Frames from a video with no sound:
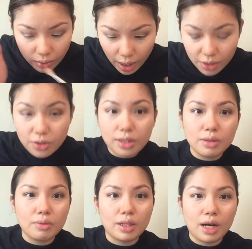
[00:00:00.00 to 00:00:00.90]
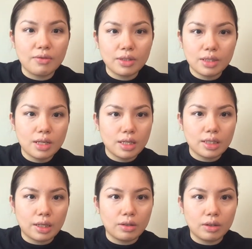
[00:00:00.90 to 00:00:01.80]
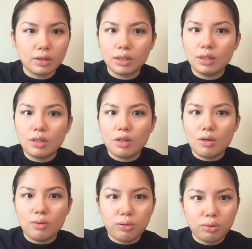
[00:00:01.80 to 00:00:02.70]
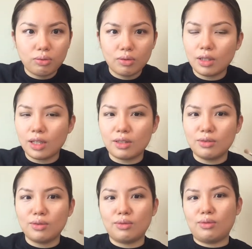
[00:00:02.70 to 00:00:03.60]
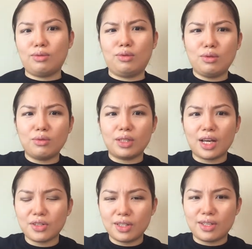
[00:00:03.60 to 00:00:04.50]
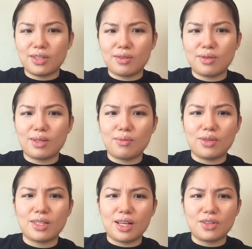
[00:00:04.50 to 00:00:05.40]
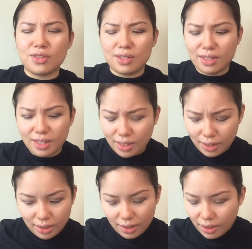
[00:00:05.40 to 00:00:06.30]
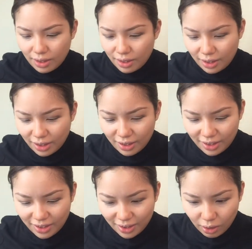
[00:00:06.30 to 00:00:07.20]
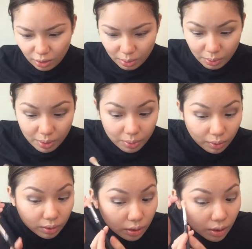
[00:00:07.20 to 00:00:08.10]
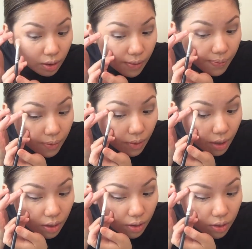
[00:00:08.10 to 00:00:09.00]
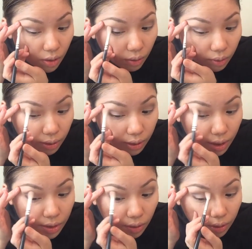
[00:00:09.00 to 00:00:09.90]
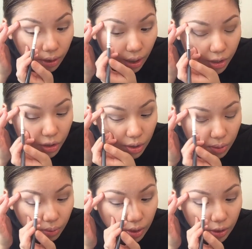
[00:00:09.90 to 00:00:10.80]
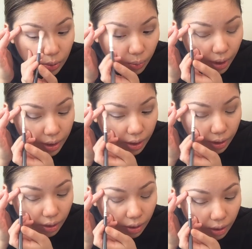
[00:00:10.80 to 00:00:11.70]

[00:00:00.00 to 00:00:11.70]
actually recovered, thank God. I don't know who would actually steal someone's ashes. Horrible people. So later on the ashes were spread in